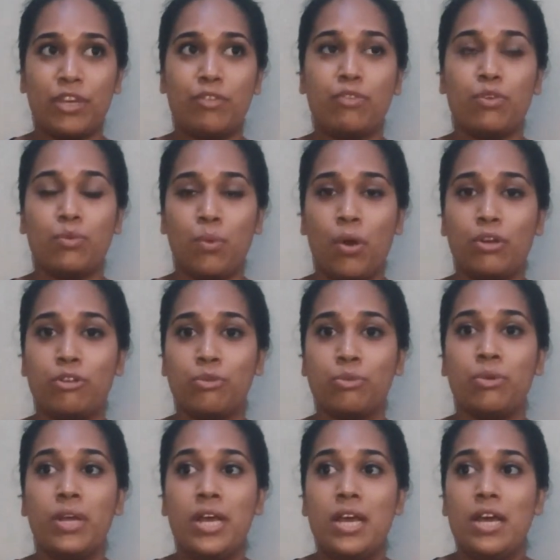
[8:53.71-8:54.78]
if you want
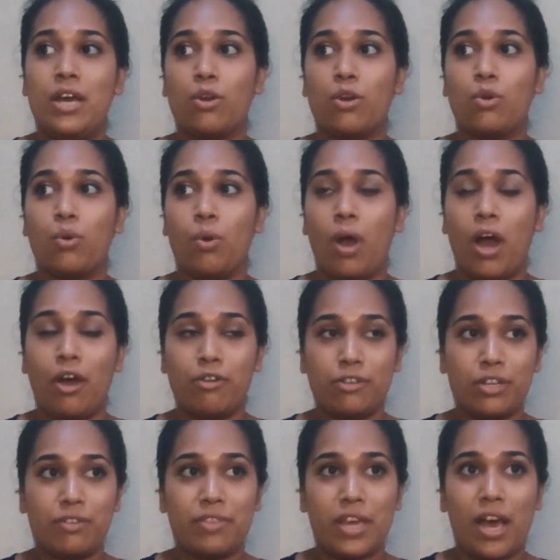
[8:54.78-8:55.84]
to go
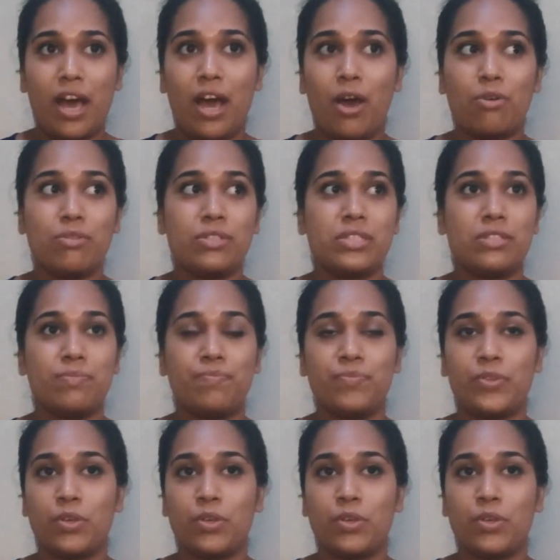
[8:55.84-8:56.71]
out of the house,